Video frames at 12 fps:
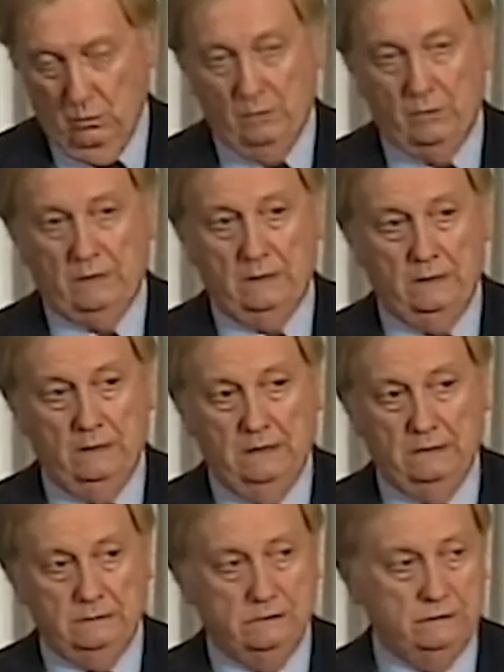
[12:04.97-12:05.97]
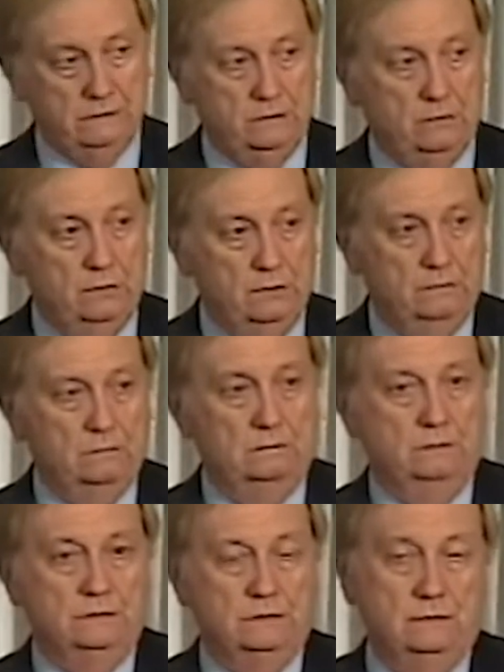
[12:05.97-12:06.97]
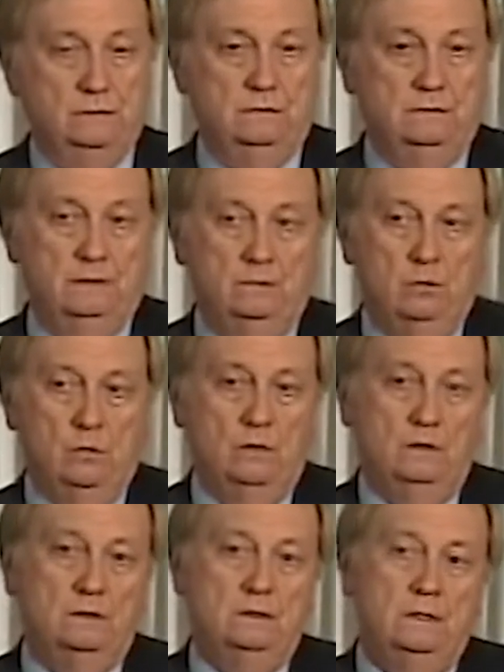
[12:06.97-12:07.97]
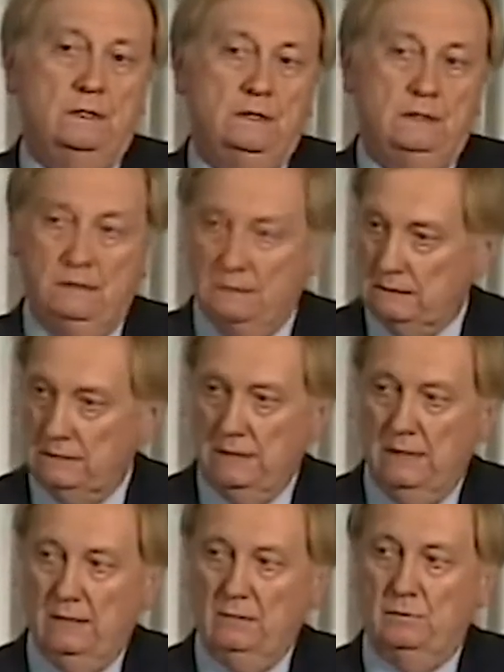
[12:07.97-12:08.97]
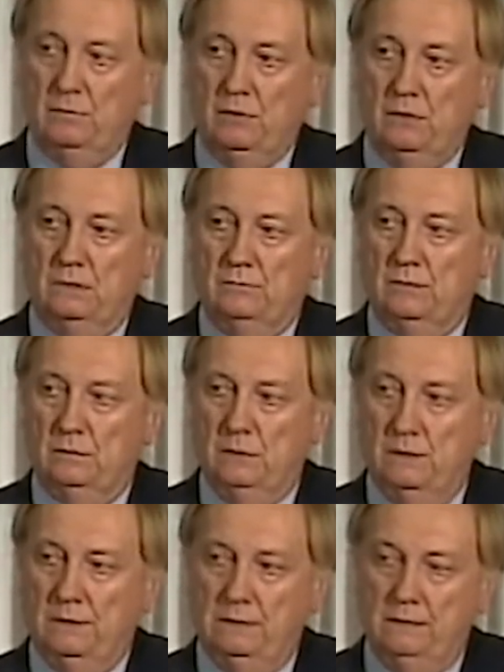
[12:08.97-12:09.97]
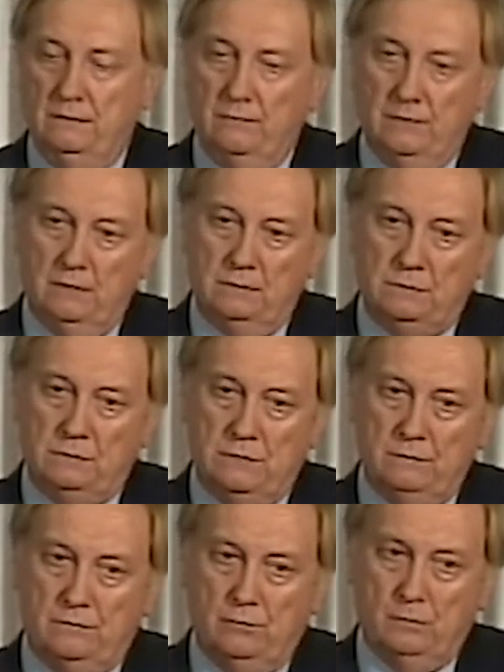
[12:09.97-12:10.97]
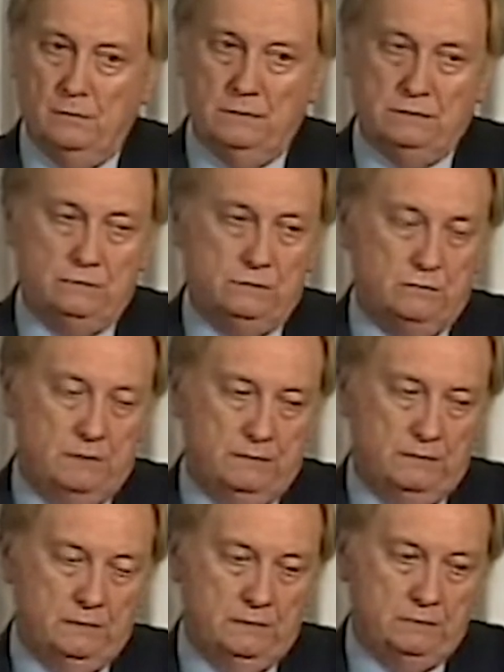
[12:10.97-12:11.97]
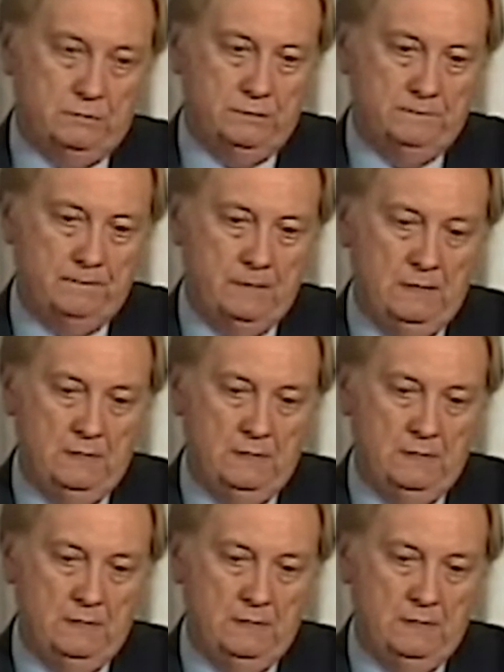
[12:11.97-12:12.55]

we recognize this is a critical concern, that water is an inherent part of our ability to develop shale formations around the country.